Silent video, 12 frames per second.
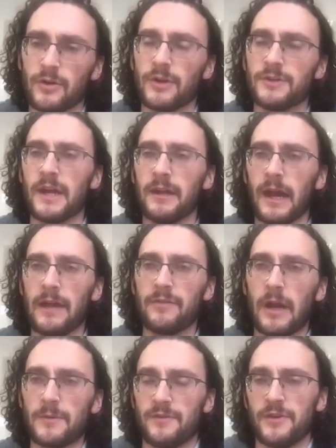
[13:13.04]
Chris, I have
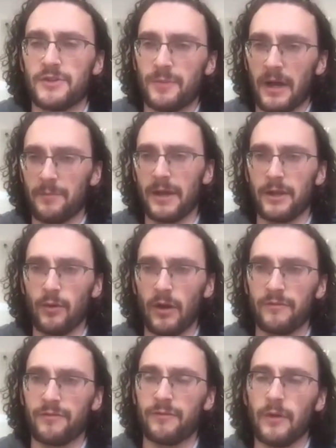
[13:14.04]
an observation, but I bet you
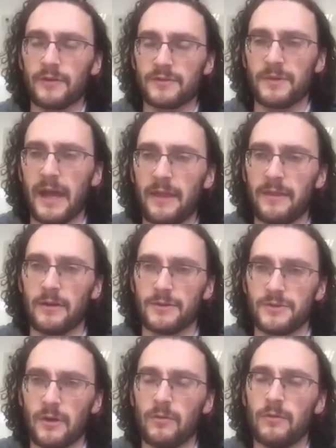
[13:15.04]
have something to add there.
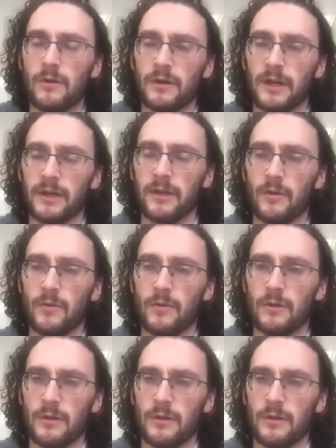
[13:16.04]
So I'll kick it to you.